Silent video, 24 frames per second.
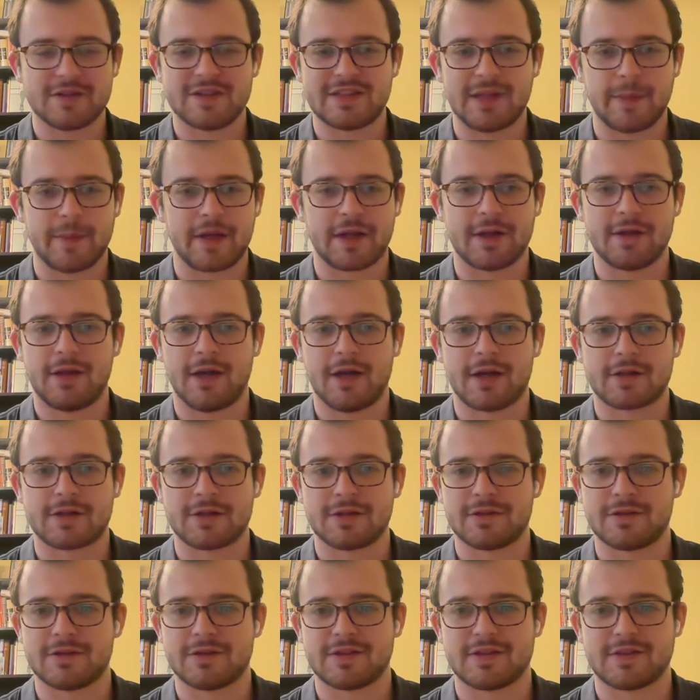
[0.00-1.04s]
on
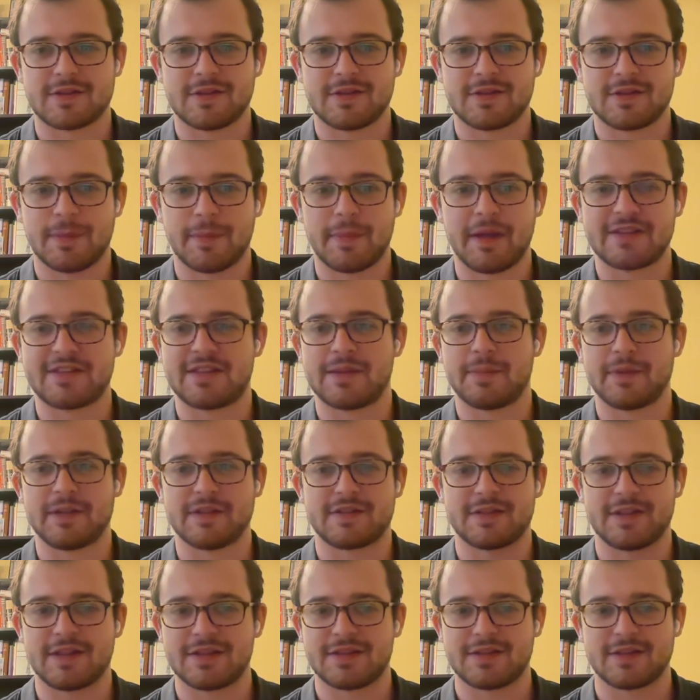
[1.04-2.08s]
semiconductors. It's a messy
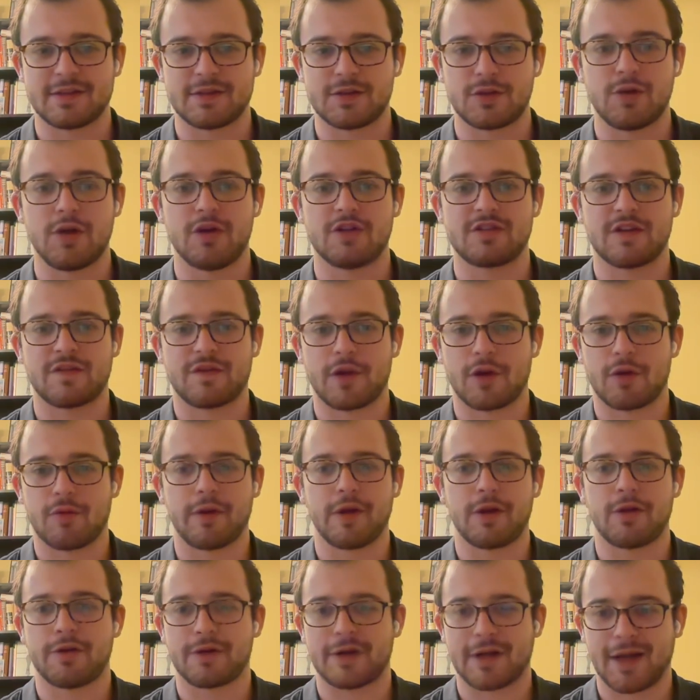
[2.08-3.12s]
business, and who knows if they're
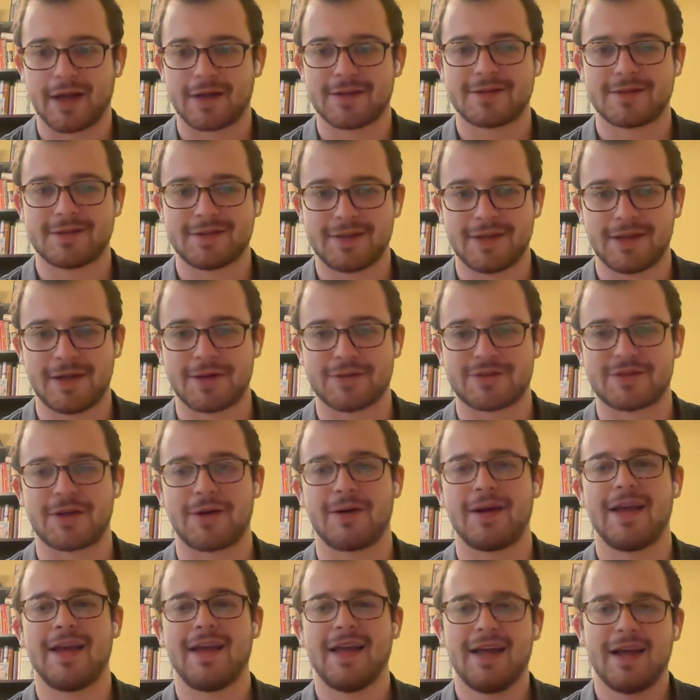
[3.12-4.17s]
real or not.
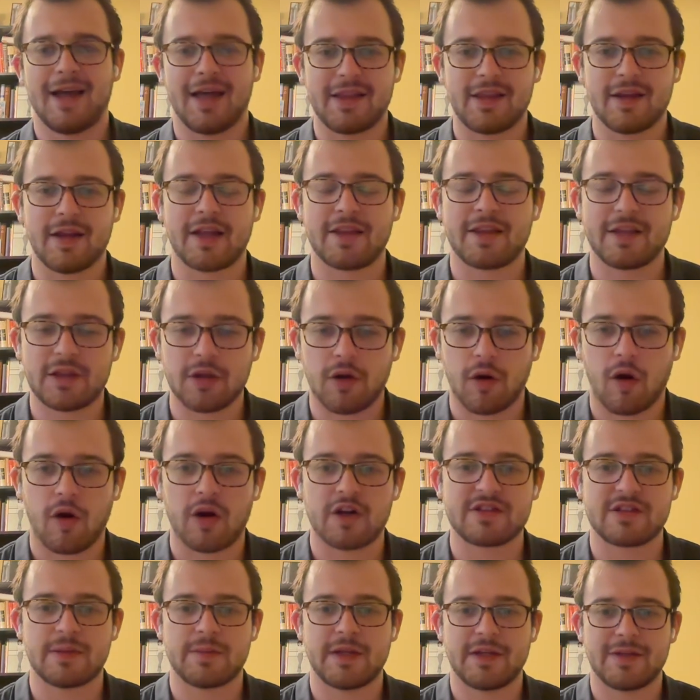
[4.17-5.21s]
So I think
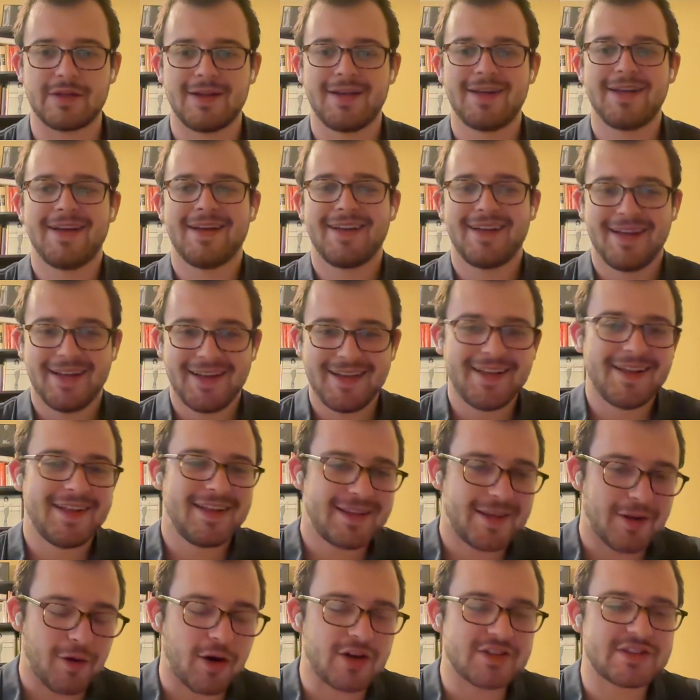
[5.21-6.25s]

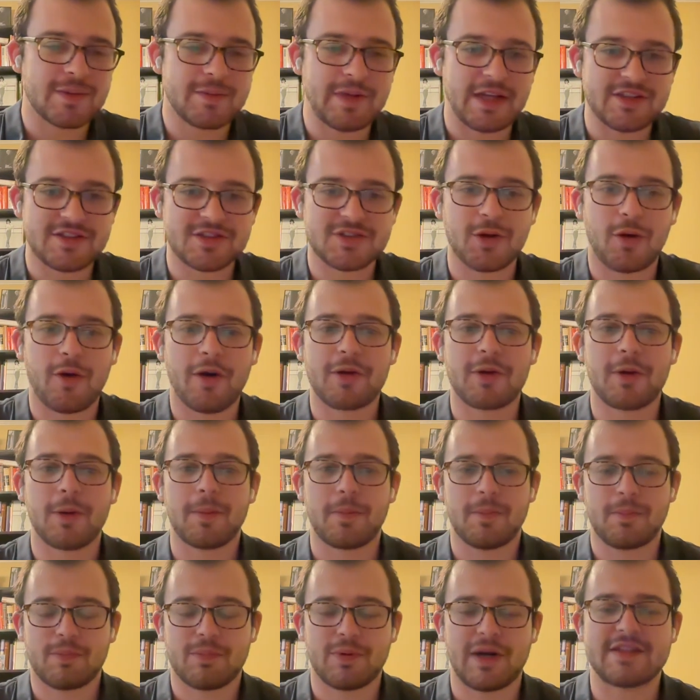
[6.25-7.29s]
there are some
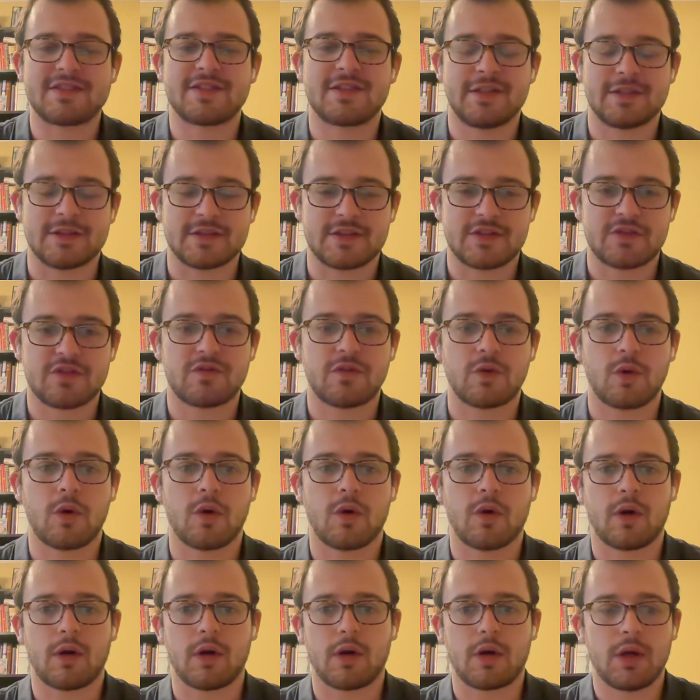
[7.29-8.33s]
historical precedents
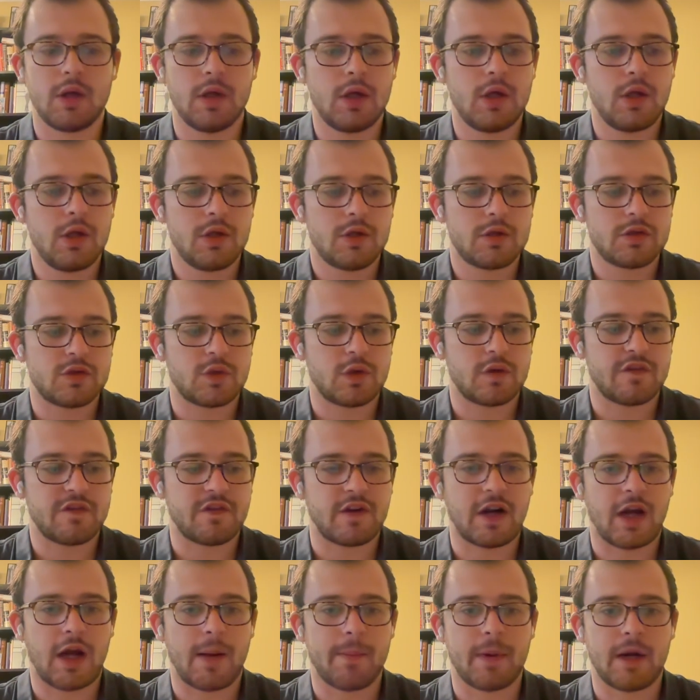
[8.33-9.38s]
for sort of
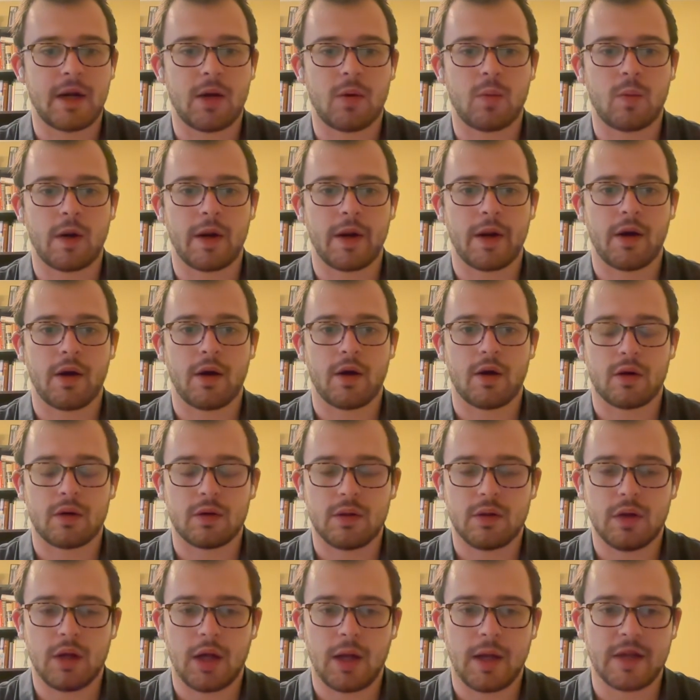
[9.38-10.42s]
phenomena where
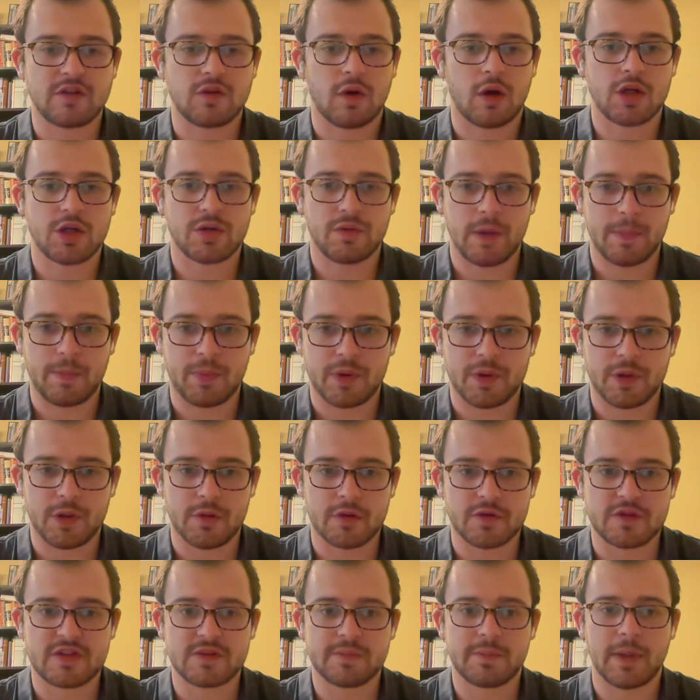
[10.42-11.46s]
it's hard to
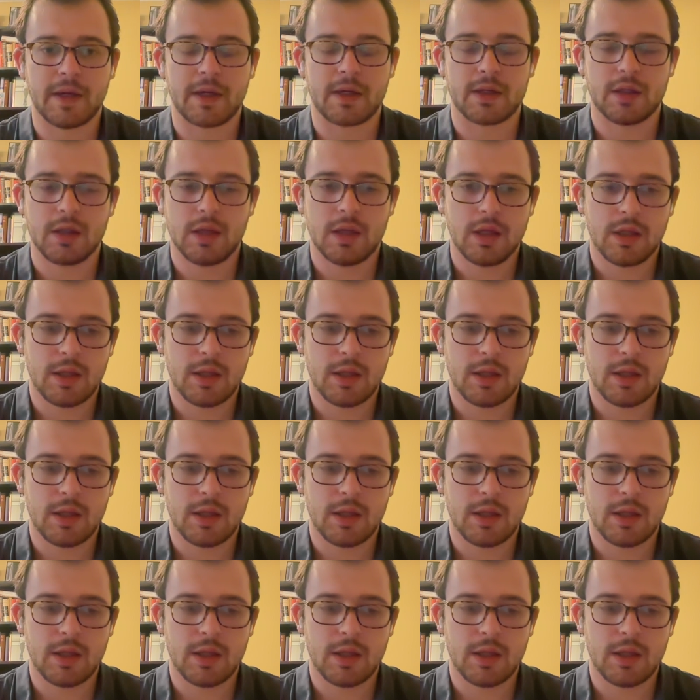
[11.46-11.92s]
reproduce, but